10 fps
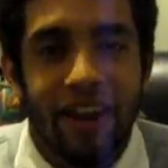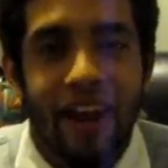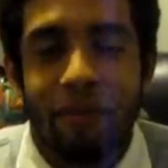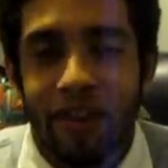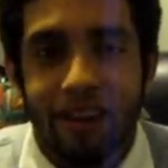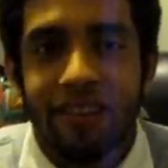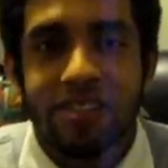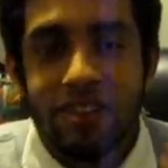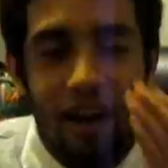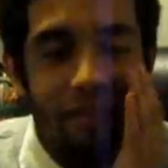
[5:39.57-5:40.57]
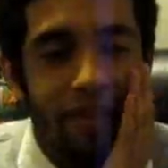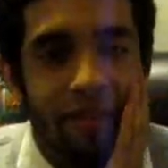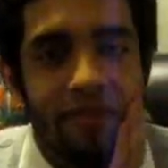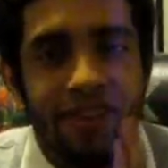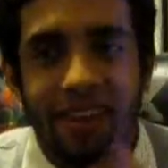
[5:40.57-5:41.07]
I've
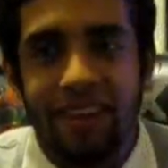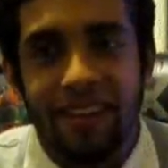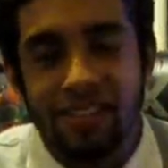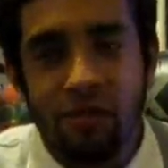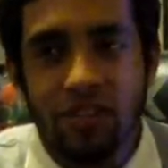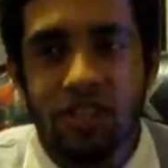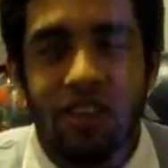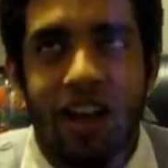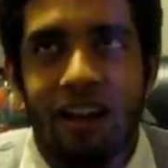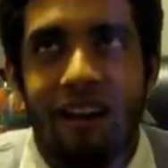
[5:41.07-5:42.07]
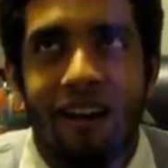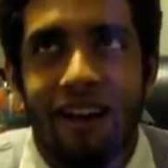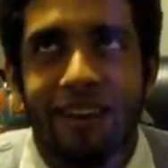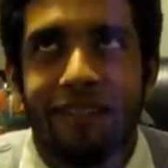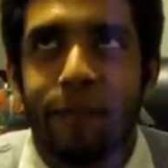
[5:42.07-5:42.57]
been getting this question a lot
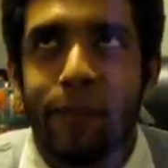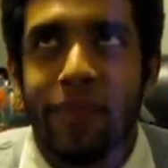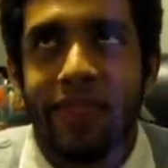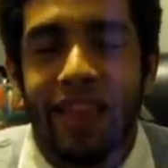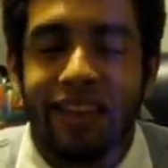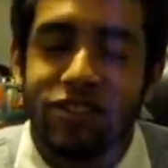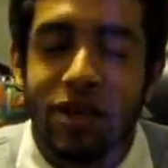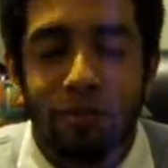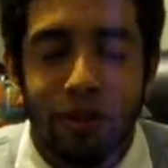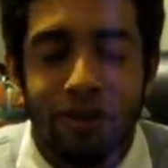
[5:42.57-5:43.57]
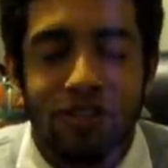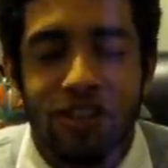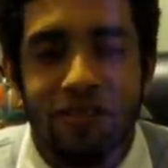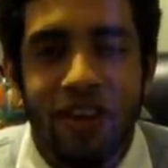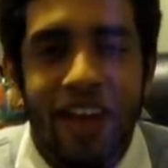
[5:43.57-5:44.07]
on like Tumblr and
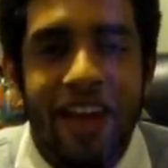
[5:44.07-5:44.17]
stuff.